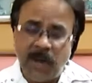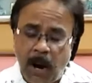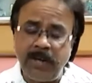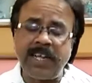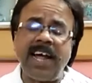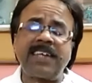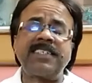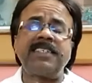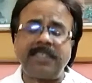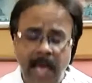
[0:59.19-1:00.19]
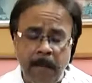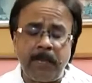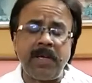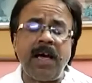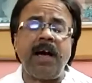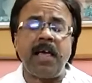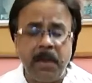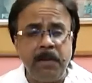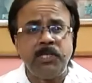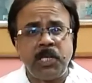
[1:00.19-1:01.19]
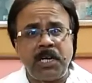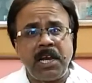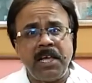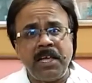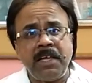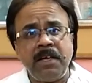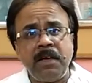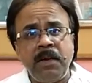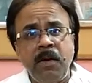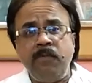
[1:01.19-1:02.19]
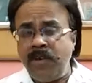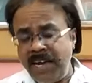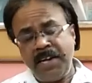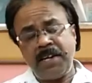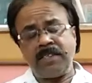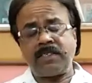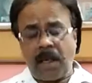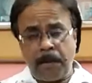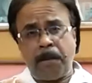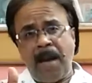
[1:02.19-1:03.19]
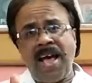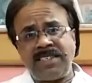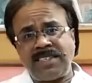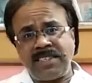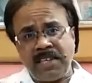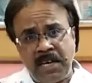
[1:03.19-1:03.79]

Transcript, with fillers: Contact Sabariah immediately. We Indians are best